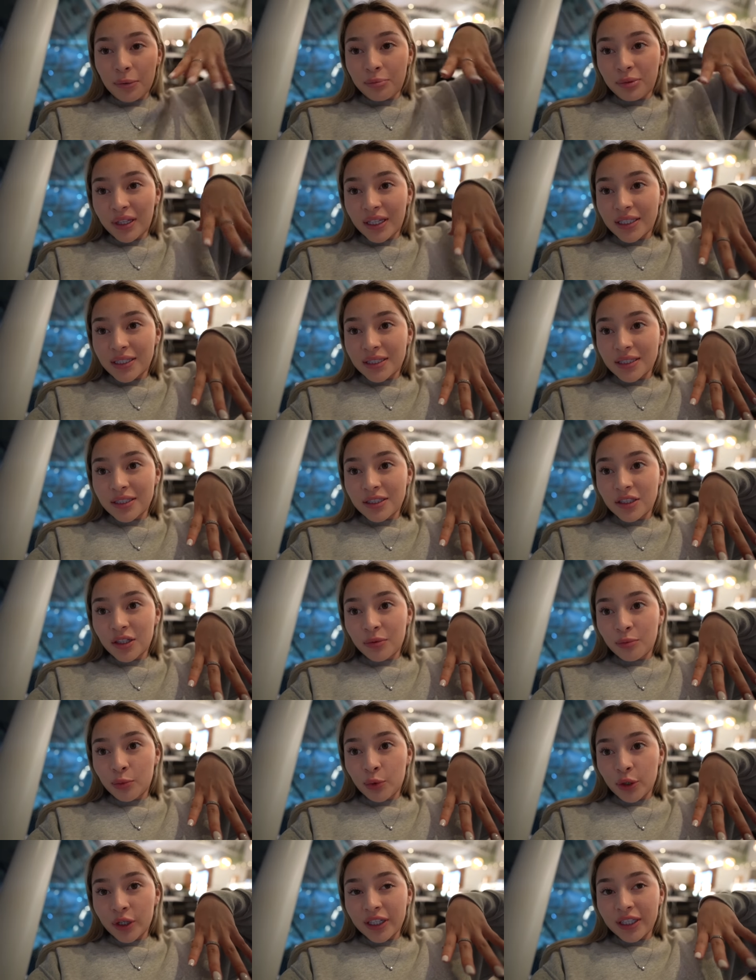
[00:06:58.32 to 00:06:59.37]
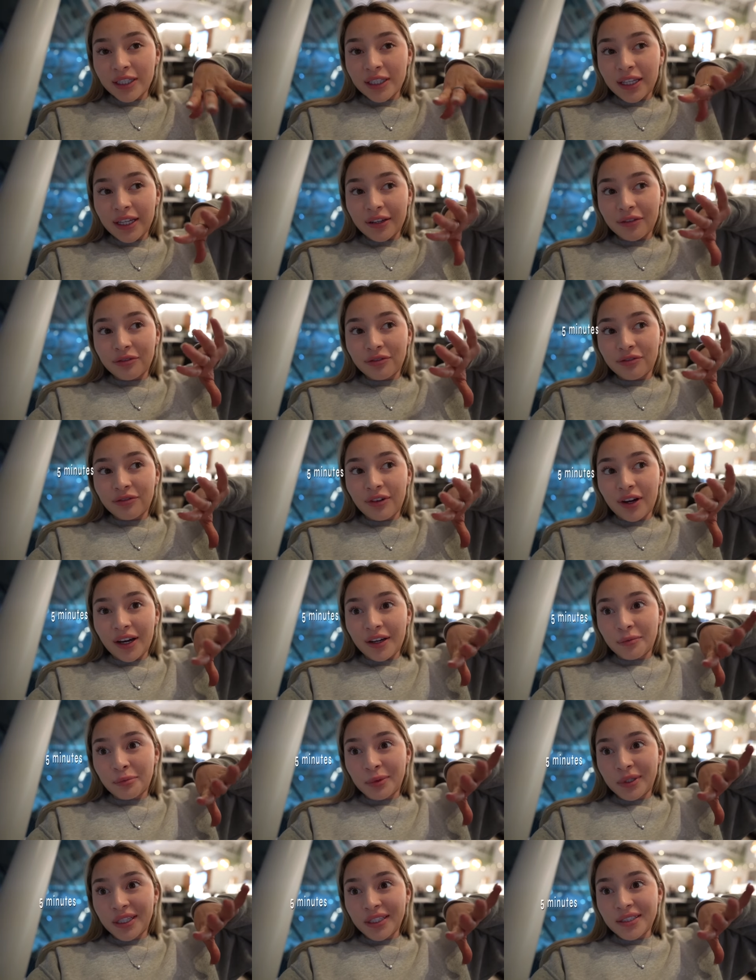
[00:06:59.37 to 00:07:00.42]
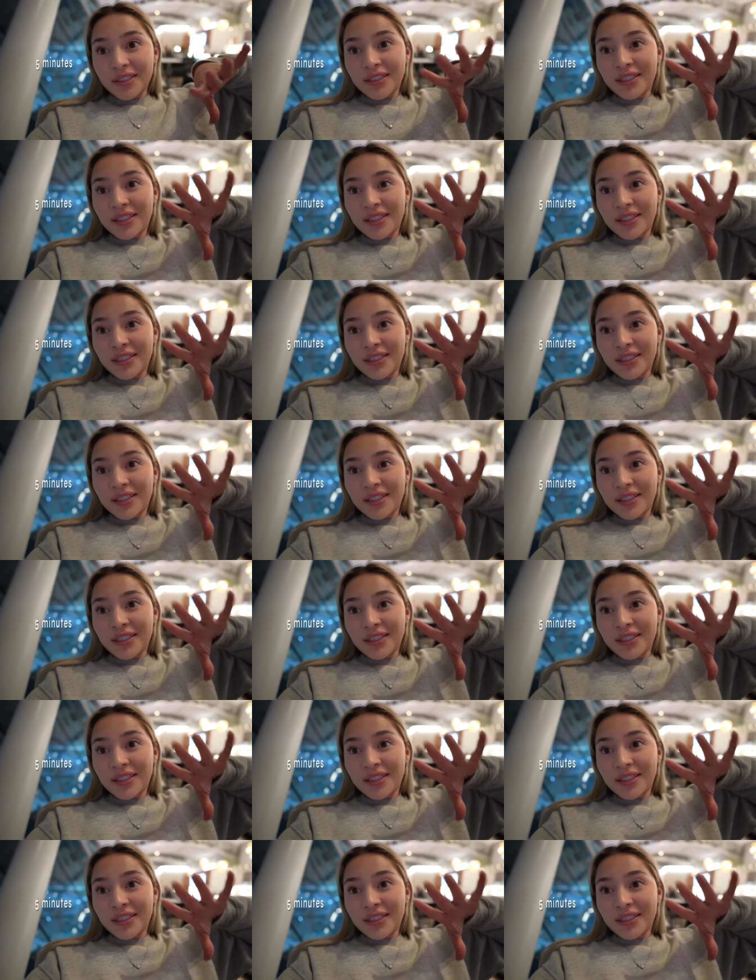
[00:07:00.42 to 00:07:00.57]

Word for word: plane is gonna start boarding in like five minutes.